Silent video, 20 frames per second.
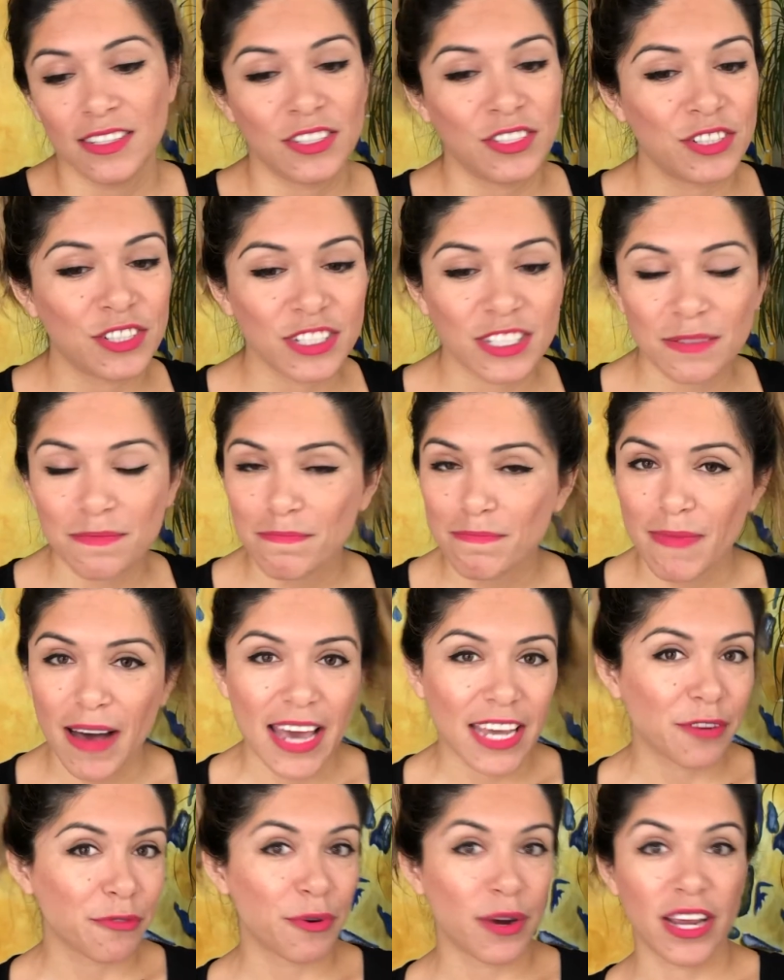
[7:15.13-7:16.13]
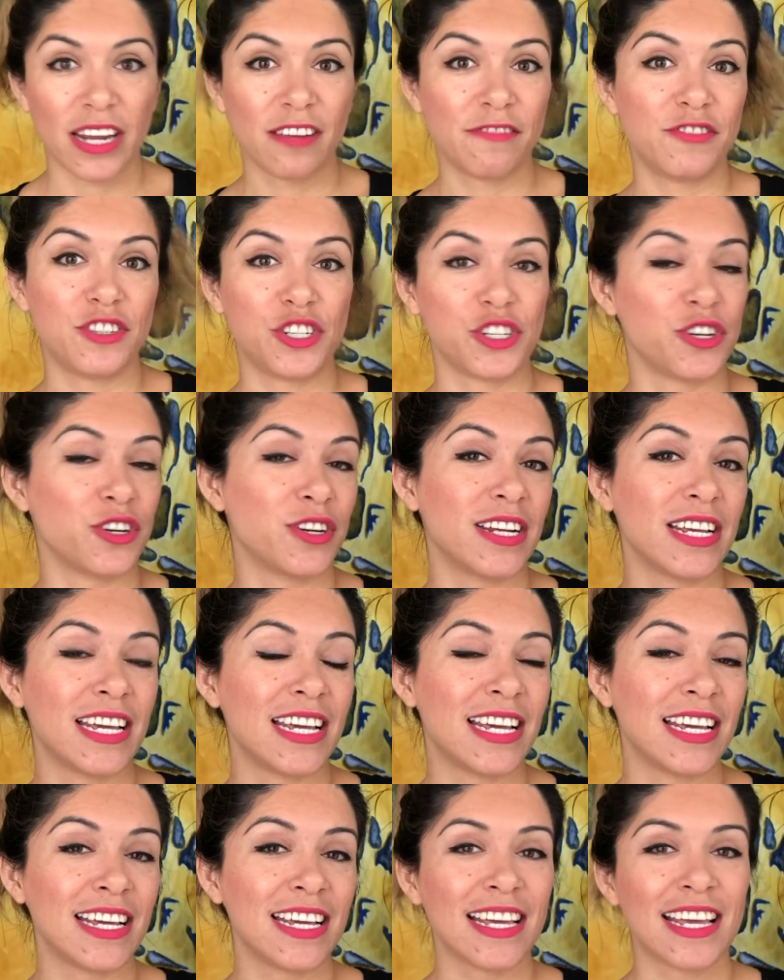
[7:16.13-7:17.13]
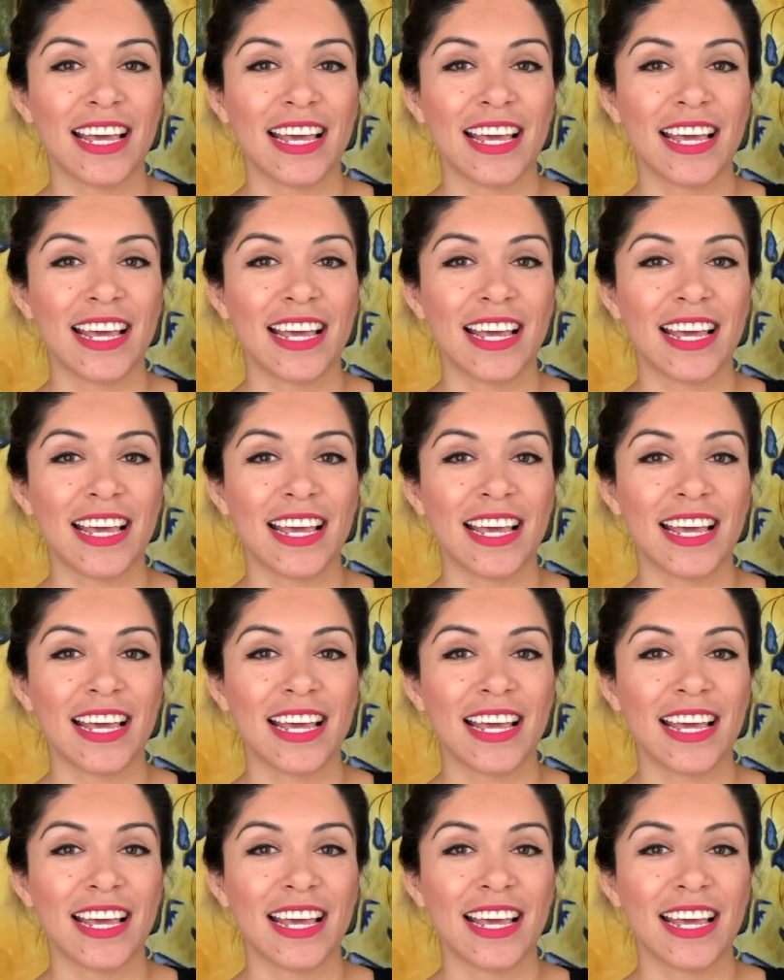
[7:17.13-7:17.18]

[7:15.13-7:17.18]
just my creative journey,